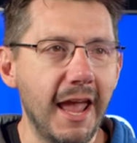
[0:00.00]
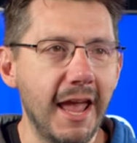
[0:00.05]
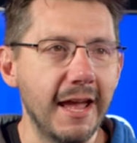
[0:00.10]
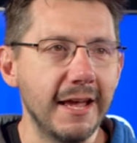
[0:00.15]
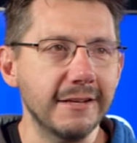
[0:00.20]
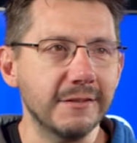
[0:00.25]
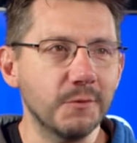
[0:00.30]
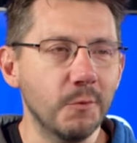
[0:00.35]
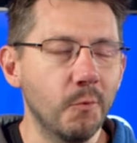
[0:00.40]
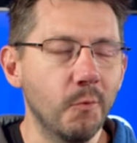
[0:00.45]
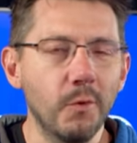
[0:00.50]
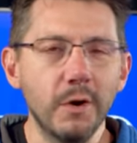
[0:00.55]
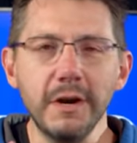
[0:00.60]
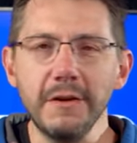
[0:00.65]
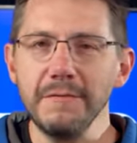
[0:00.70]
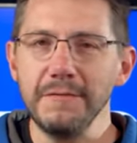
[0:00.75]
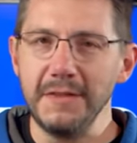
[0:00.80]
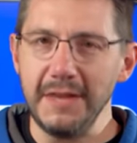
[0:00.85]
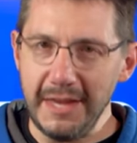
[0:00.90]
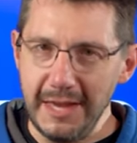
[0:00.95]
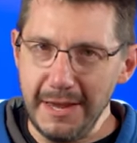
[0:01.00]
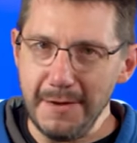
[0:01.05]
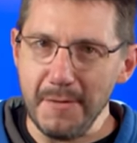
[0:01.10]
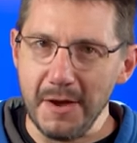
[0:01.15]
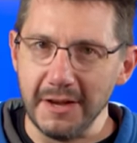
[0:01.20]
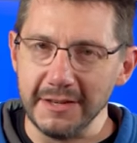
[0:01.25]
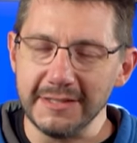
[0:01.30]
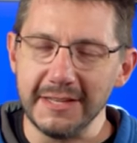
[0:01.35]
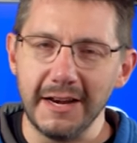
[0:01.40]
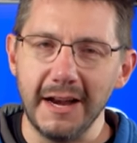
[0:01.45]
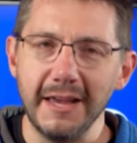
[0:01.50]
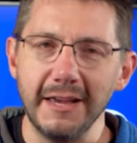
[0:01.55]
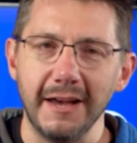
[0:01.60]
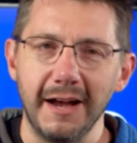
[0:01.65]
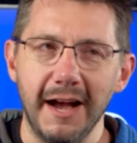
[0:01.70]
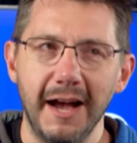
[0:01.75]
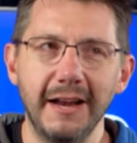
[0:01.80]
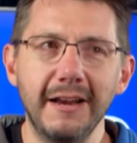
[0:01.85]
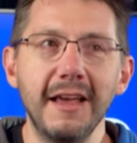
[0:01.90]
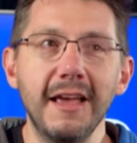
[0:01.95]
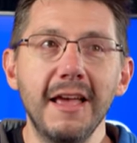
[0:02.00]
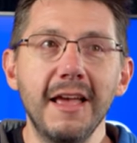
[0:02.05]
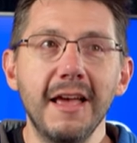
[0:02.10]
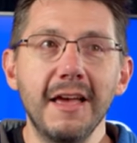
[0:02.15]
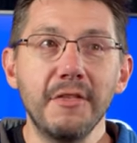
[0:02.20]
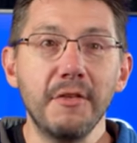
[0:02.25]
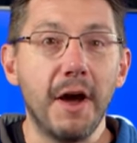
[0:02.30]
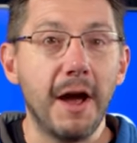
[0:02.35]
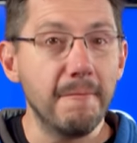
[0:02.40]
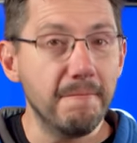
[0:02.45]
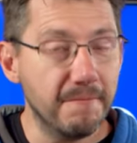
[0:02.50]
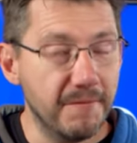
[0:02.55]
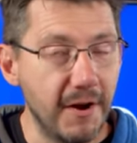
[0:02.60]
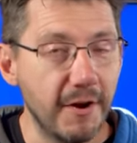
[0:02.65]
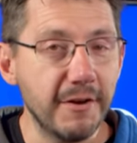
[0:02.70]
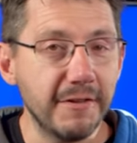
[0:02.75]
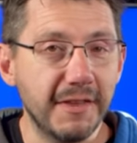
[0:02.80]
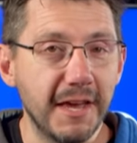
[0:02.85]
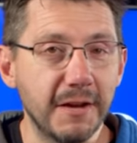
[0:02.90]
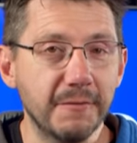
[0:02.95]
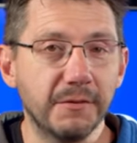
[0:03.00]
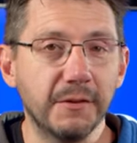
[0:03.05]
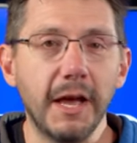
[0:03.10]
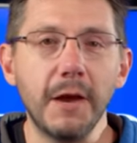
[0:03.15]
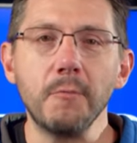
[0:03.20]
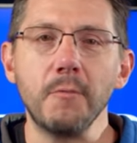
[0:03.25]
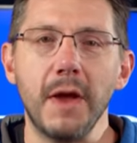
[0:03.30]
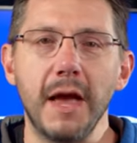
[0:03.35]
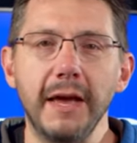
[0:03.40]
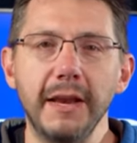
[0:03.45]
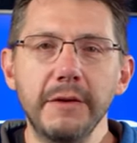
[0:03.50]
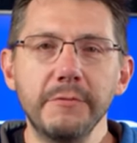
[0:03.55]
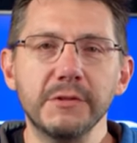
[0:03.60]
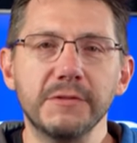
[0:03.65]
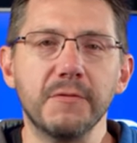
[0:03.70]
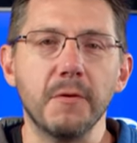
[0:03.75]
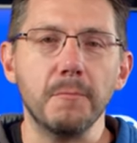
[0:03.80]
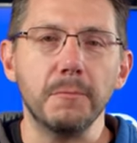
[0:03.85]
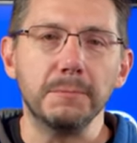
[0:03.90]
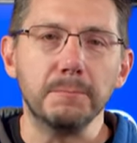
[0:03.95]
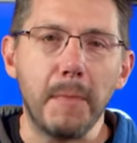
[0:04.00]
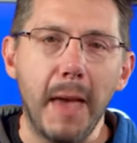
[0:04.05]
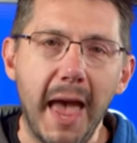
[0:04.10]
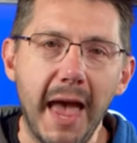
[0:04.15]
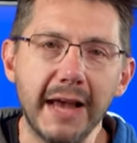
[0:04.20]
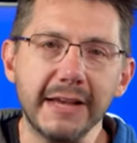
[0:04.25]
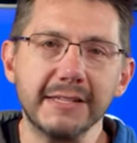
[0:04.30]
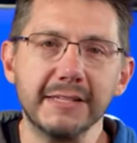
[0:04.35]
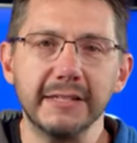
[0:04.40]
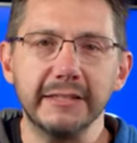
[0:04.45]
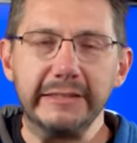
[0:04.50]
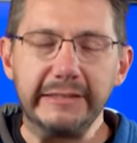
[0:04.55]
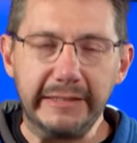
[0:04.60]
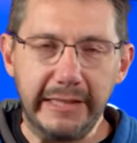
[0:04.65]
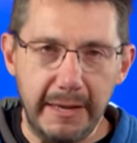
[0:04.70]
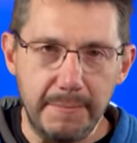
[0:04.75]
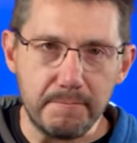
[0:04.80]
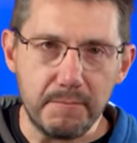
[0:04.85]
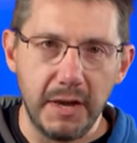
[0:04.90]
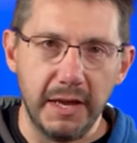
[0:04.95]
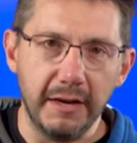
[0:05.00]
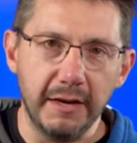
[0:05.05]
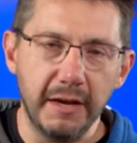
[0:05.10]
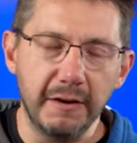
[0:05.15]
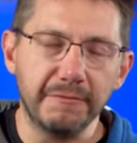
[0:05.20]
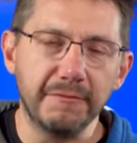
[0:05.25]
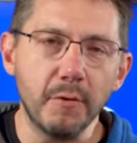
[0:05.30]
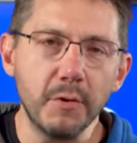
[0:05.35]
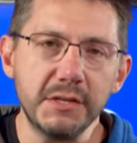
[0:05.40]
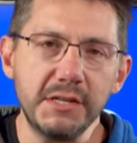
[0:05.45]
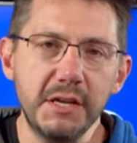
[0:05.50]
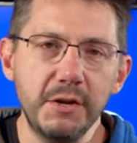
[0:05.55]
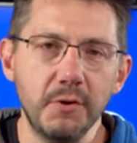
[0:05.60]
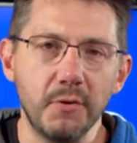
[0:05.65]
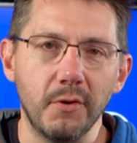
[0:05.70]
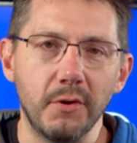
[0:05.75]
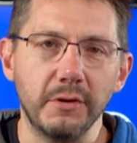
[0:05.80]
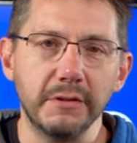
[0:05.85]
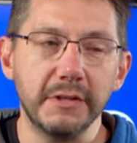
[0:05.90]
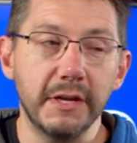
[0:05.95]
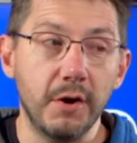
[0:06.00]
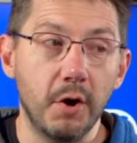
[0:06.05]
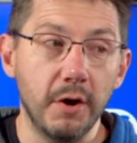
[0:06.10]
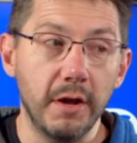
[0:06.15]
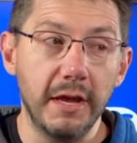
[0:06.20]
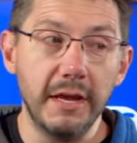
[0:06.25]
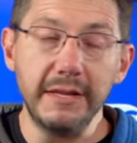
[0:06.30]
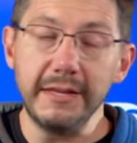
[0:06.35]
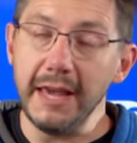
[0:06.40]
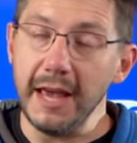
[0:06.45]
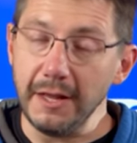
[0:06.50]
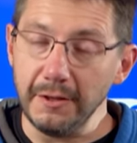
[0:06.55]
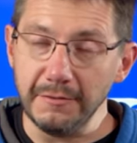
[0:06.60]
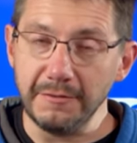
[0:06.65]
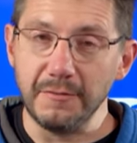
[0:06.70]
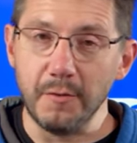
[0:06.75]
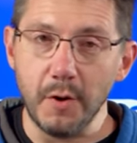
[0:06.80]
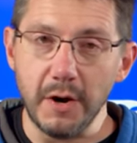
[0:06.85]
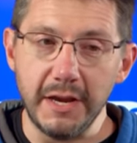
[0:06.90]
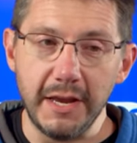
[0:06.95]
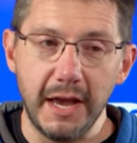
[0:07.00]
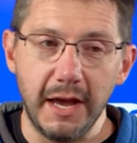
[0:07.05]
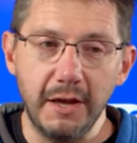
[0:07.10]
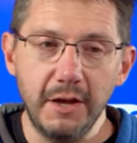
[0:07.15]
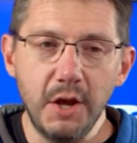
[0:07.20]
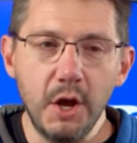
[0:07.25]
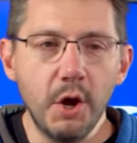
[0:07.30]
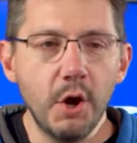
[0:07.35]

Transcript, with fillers: And one of the emails that I got, I'm very thankful I read, it was from Max Leabman, a 14 year old in California